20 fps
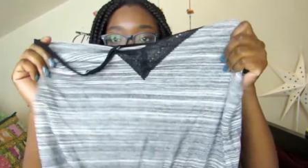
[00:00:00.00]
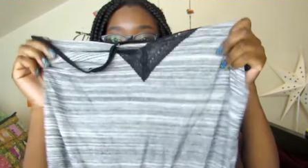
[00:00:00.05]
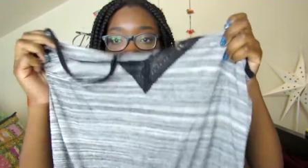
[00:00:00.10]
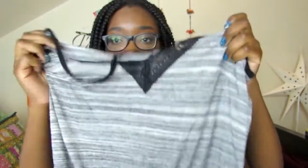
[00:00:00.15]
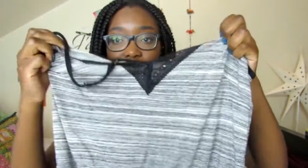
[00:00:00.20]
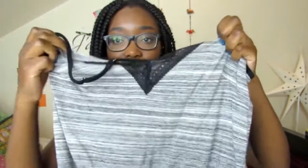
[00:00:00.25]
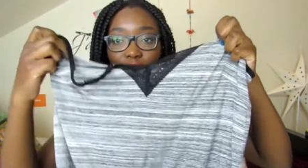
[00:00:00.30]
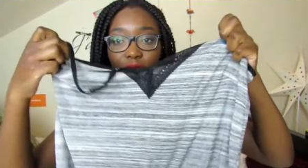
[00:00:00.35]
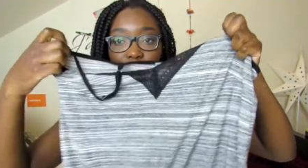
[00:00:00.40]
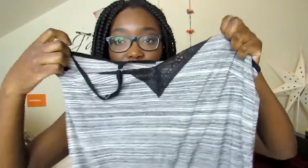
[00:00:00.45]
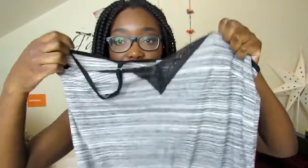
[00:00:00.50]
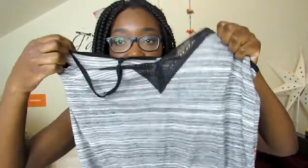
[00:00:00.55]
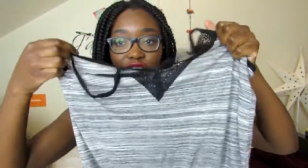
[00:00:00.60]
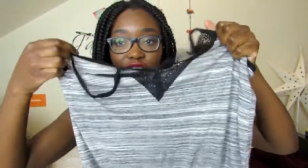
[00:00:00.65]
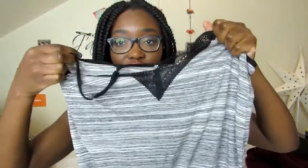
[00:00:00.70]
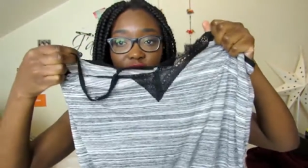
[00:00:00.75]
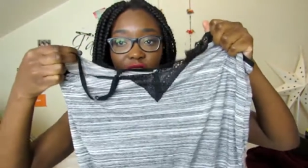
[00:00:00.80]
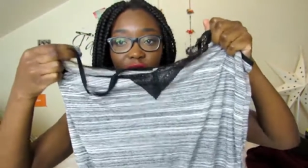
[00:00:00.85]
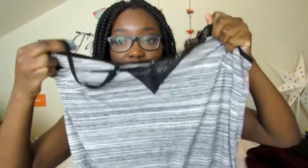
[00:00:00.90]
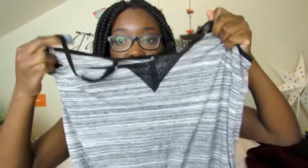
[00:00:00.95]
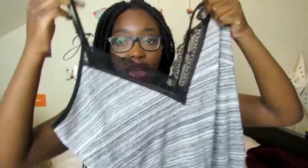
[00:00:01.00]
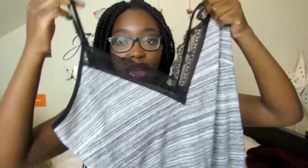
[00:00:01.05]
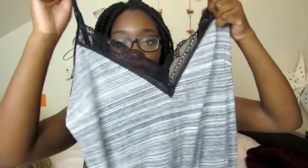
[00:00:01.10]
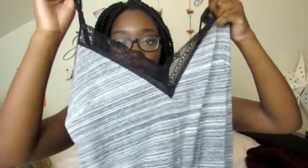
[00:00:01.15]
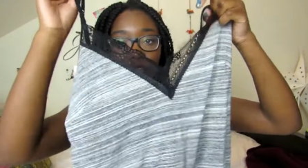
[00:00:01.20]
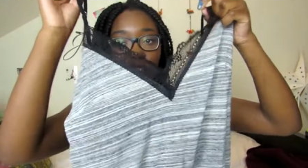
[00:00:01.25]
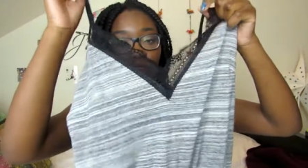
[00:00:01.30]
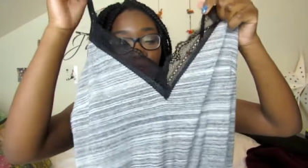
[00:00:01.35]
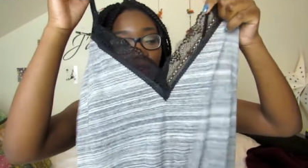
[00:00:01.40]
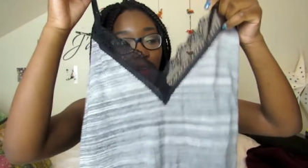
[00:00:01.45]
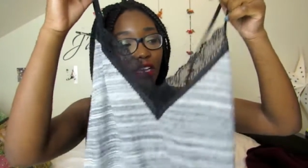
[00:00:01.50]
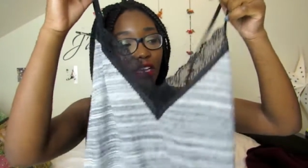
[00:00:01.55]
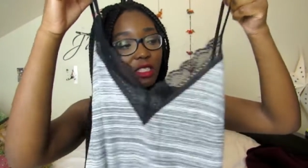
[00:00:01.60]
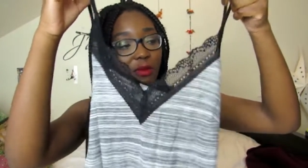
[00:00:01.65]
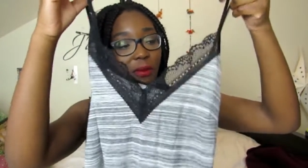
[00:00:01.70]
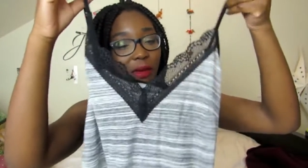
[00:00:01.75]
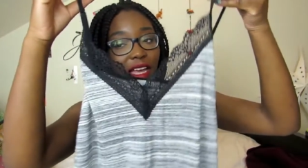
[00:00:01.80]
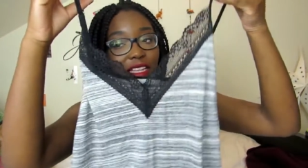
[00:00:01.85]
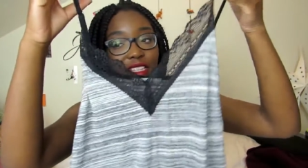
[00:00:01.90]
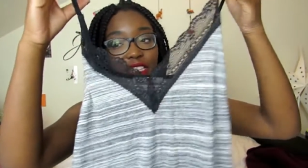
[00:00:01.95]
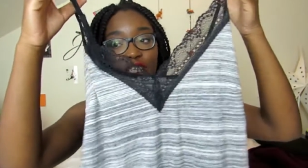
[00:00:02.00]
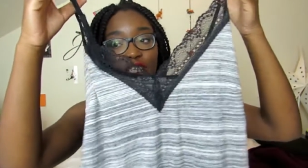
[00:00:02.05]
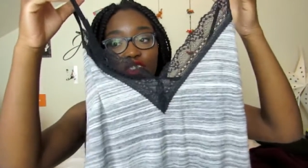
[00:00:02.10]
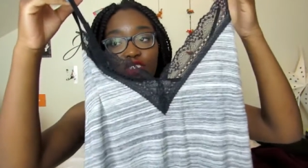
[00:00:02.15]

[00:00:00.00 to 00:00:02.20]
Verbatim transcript: like in a V shape, and it's got like spaghetti